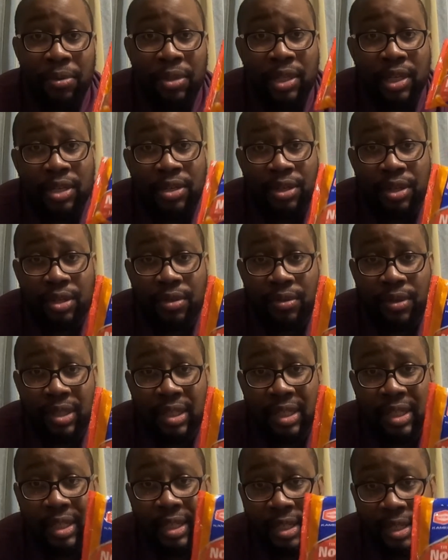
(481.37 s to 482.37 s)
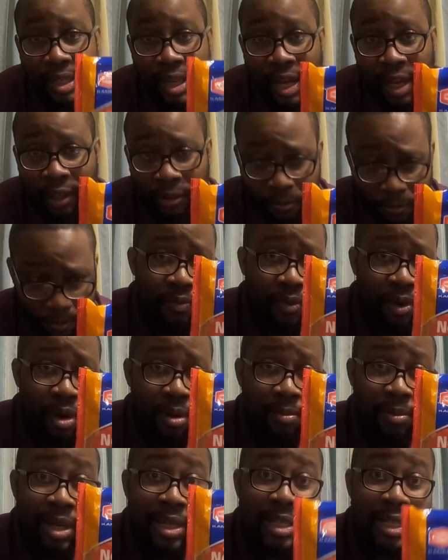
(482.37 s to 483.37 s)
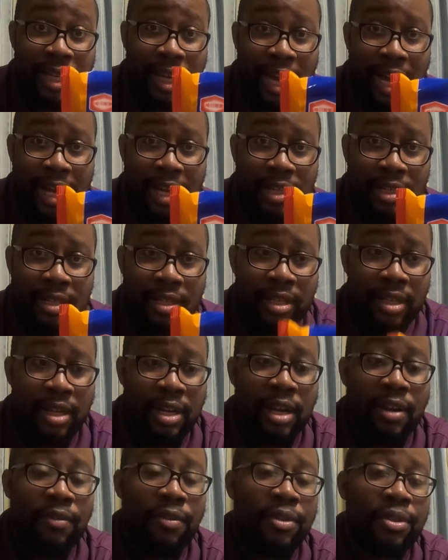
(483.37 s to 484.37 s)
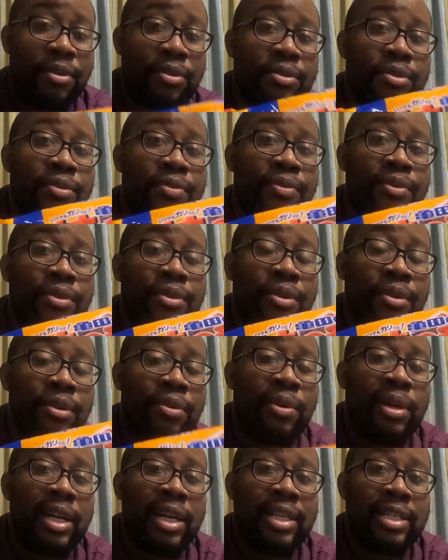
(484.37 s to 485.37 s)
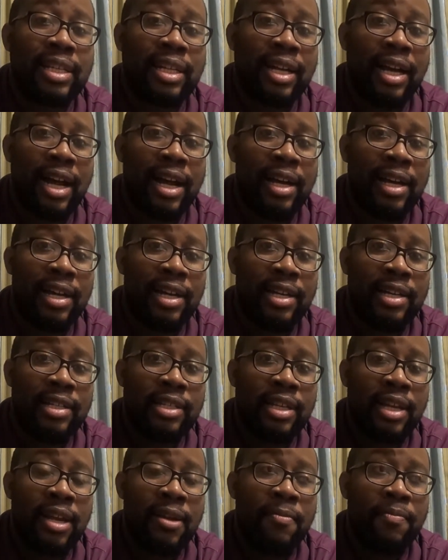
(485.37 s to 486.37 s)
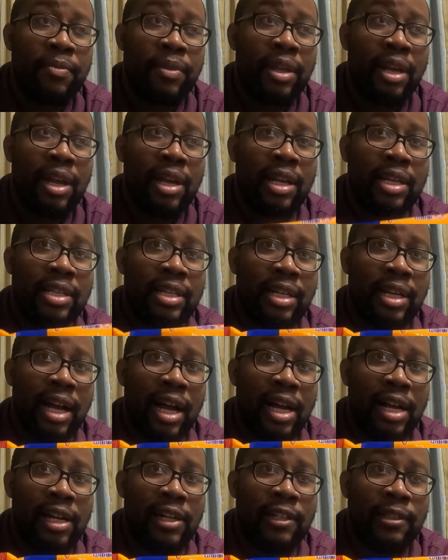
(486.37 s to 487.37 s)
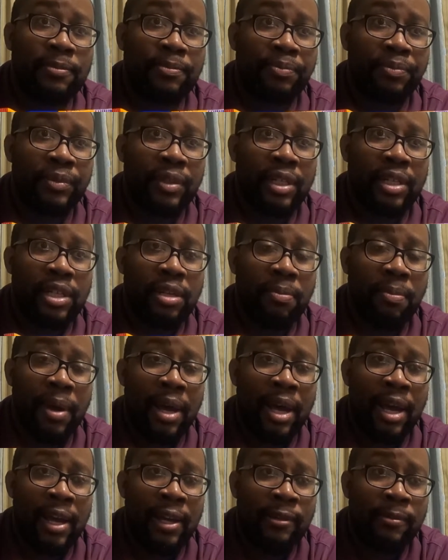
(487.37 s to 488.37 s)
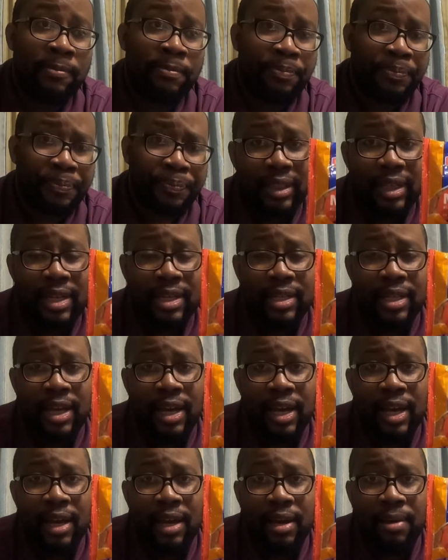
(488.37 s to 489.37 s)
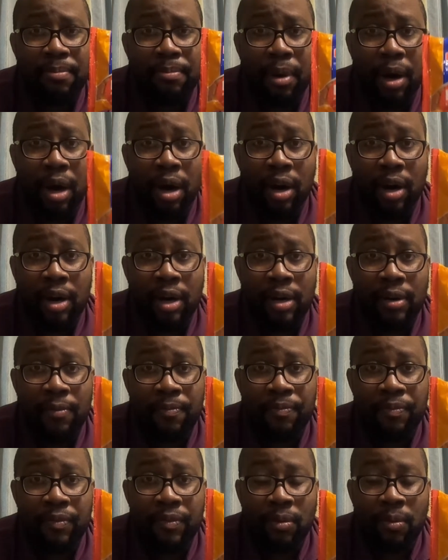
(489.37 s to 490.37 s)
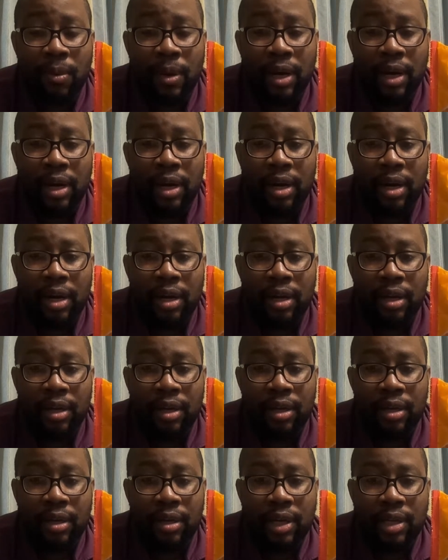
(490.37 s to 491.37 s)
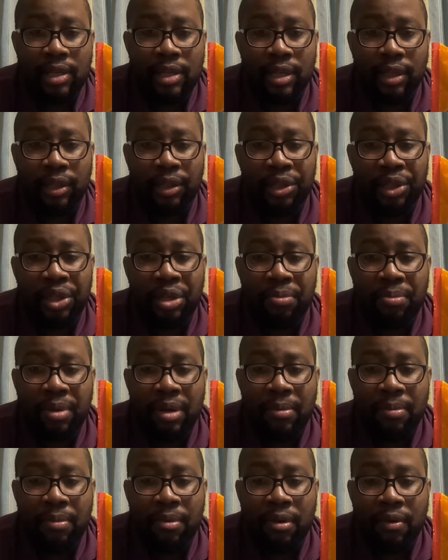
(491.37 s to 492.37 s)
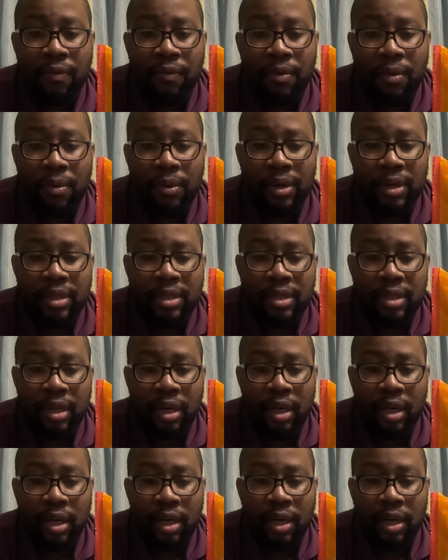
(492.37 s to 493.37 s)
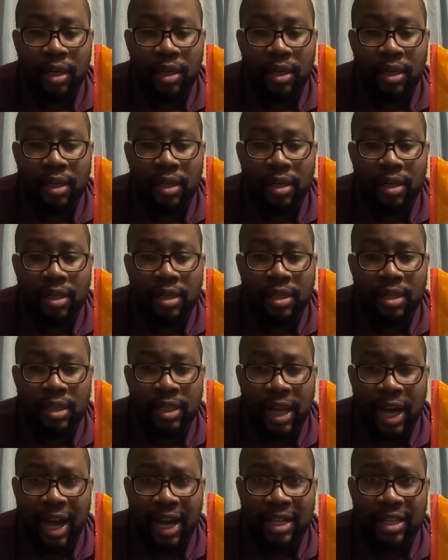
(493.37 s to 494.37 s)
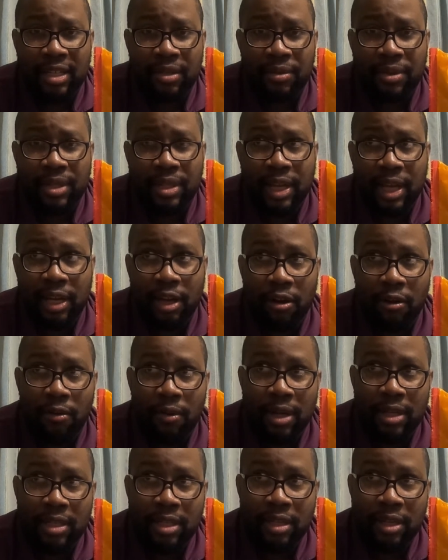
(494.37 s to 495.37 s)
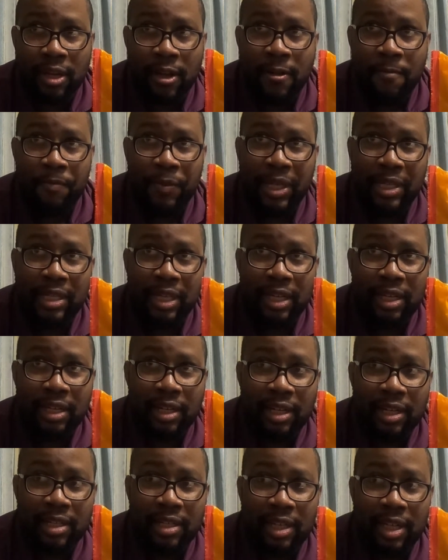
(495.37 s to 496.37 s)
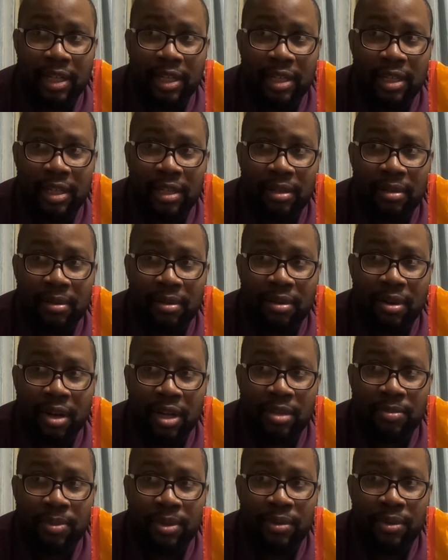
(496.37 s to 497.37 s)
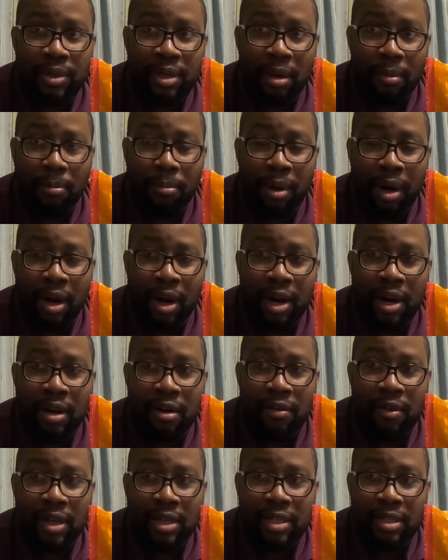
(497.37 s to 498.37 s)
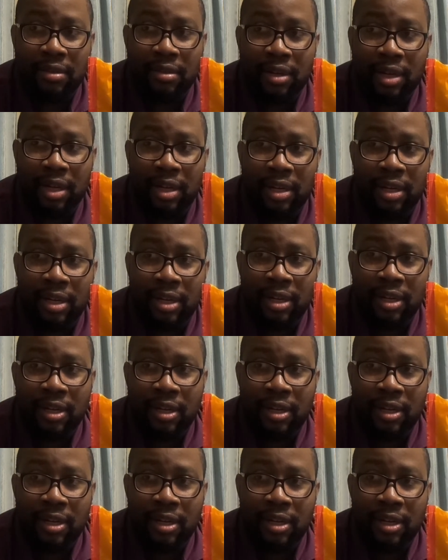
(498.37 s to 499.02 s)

was introduced to this snack from izakayas. And for those of you who don't know what an izakaya is, an izakaya in Japan is a bar where it's a little bit more focused on snacks. So it's like it's like the cross between a bar and a restaurant,